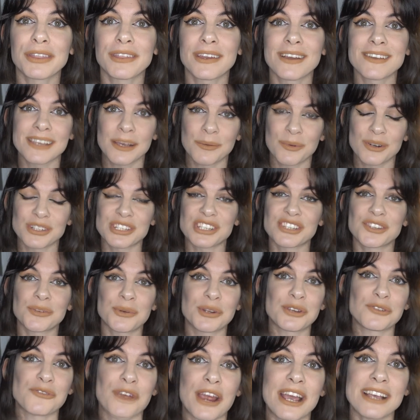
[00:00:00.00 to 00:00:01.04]
things I wanted to
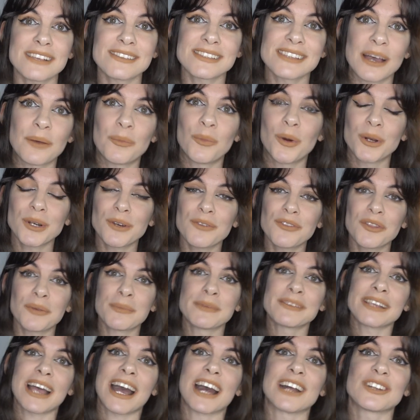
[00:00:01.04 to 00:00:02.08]
address, and one of
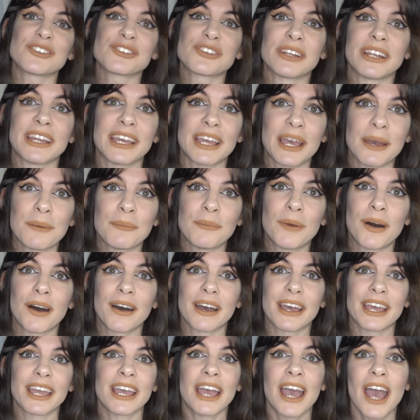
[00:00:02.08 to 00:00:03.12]
them is actually
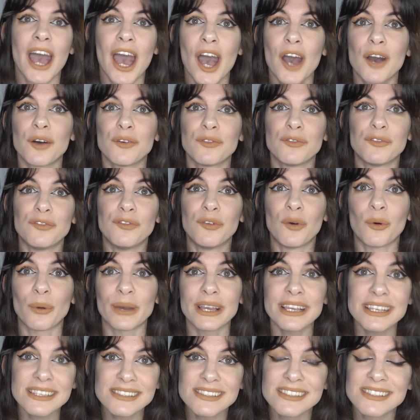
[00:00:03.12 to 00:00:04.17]
my
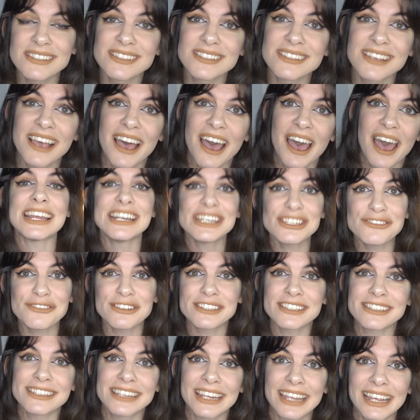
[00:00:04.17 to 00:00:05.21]
voice.
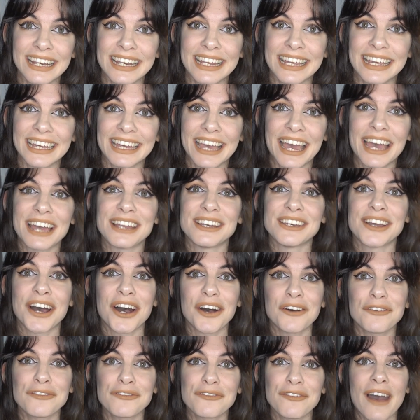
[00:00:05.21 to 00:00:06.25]
Interestingly
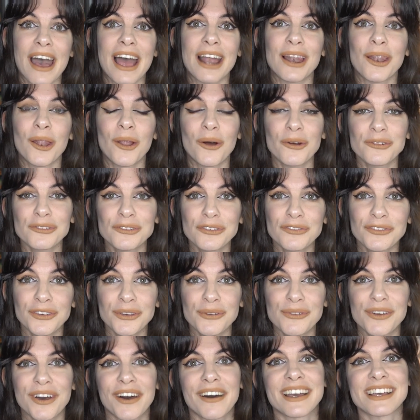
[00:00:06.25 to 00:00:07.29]
enough, a lot of
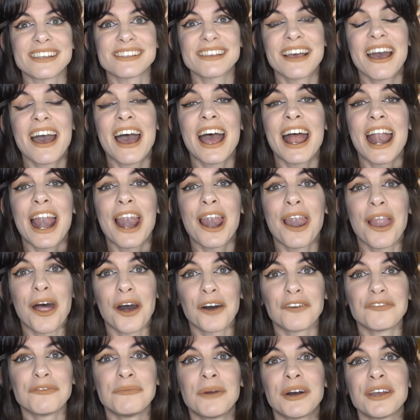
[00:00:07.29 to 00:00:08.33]
you guys
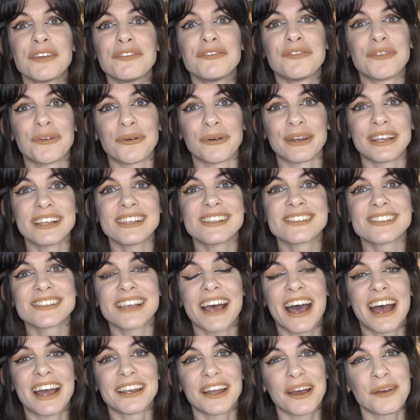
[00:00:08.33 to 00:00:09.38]
love my voice,
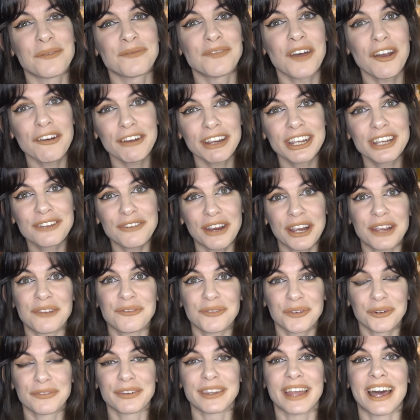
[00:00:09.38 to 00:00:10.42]
and I'm very
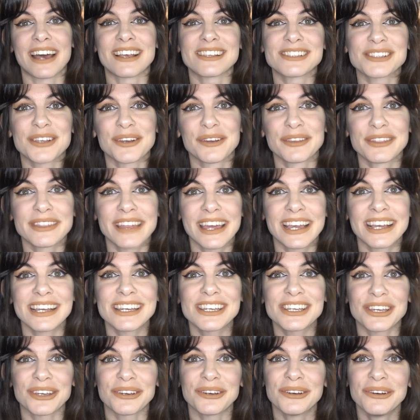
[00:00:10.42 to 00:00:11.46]
grateful for that, so
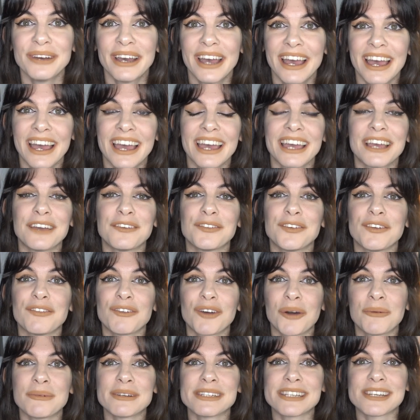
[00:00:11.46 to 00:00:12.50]
thank you if you've
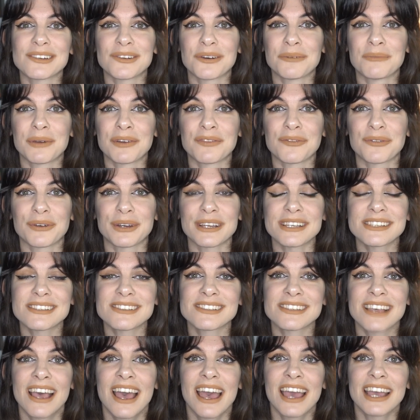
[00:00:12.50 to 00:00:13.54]
commented on my
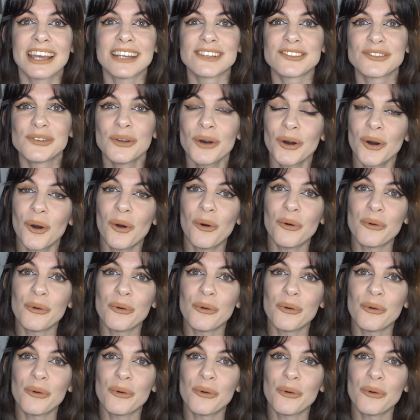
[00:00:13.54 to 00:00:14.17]
voice. It's not